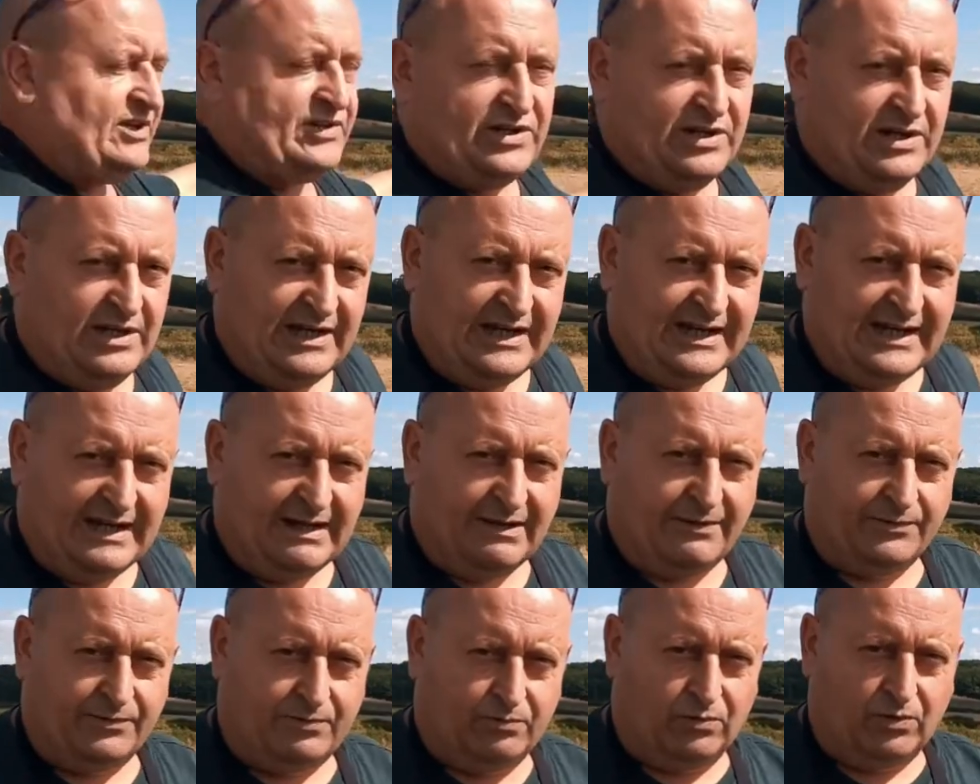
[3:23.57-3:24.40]
and
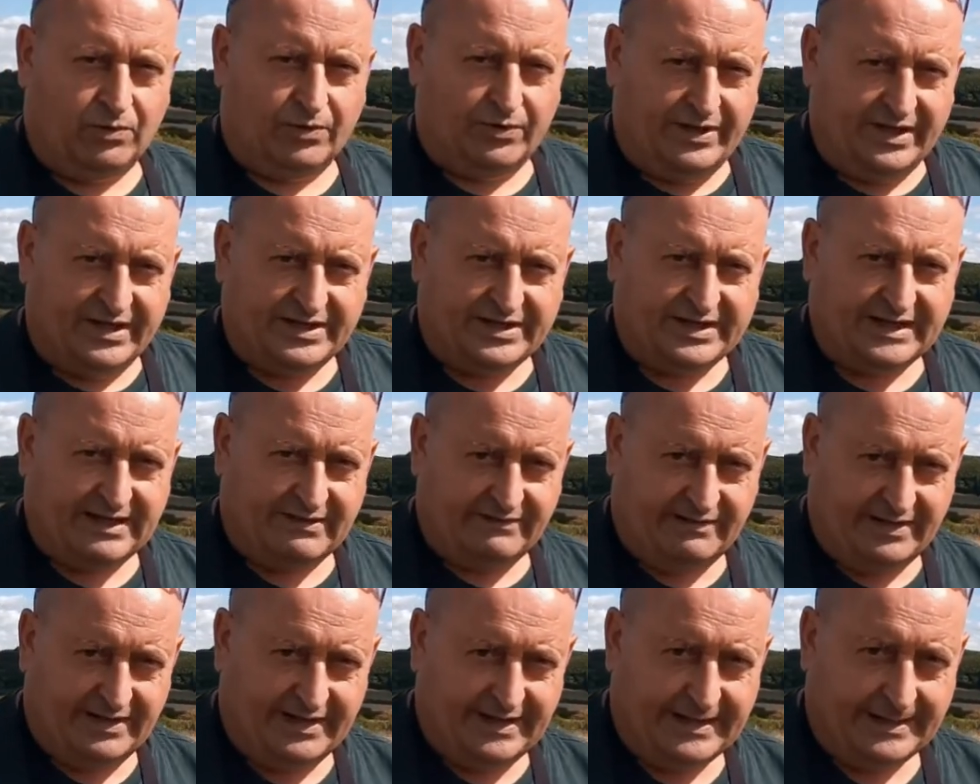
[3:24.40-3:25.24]
Lound Wood, that
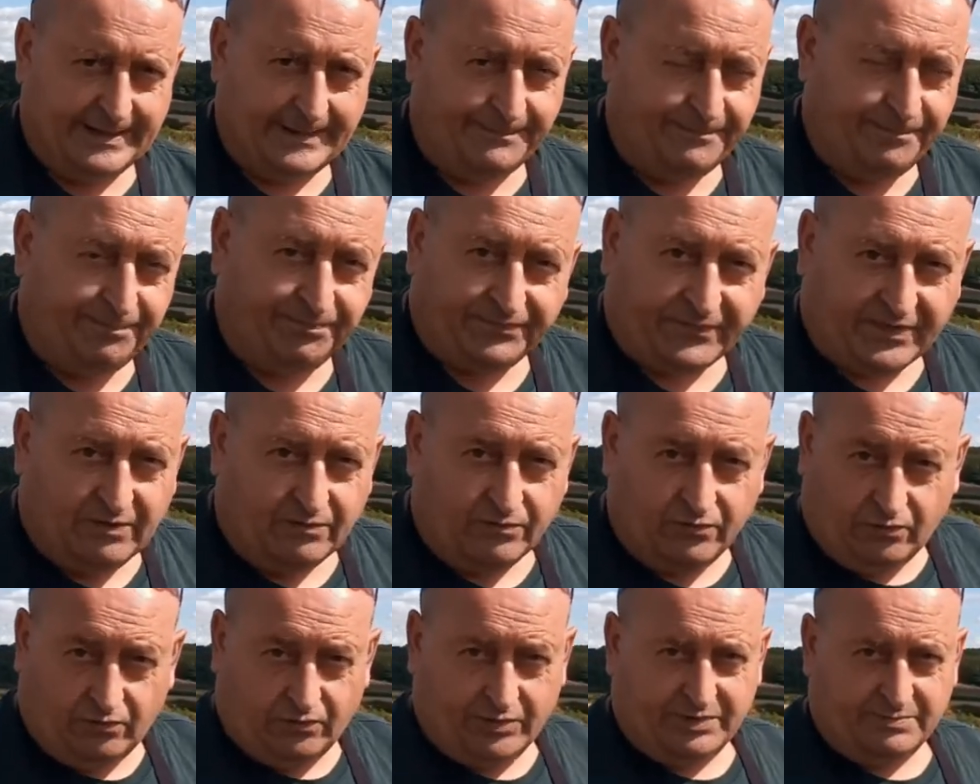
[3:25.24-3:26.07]
area there. There's
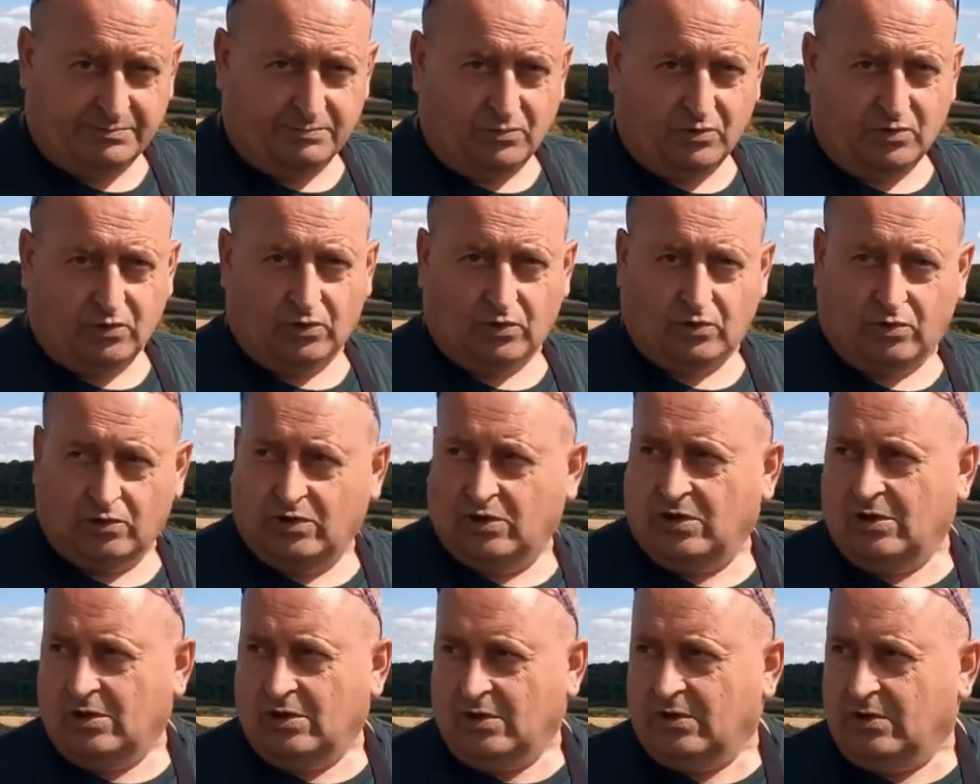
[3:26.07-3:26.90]
always more
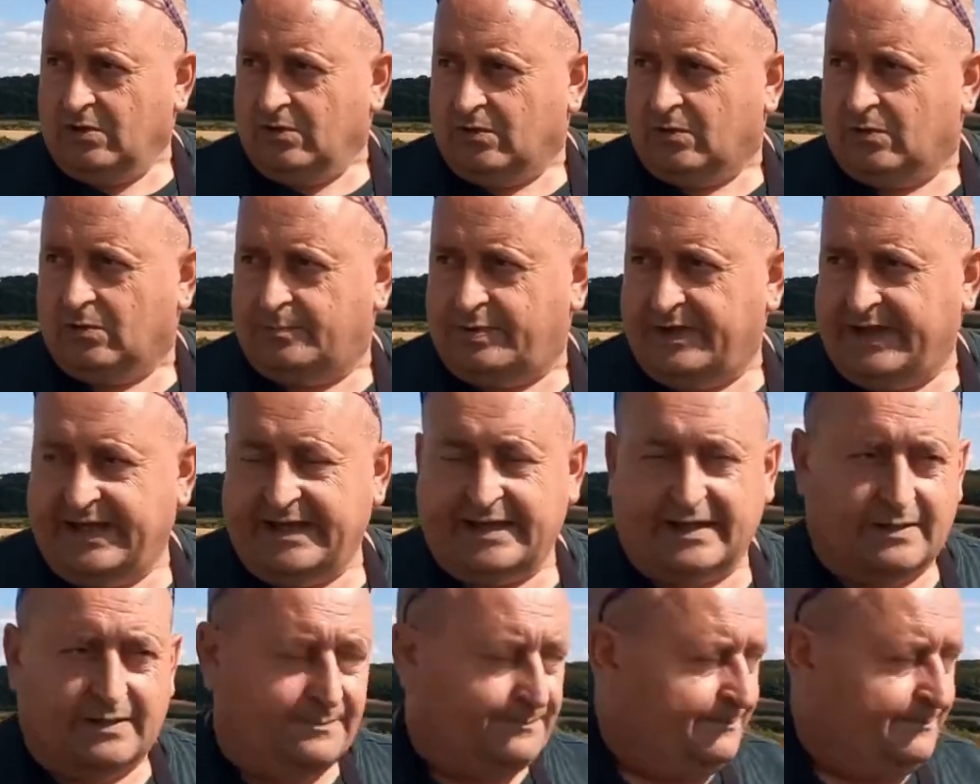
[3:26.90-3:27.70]
up here.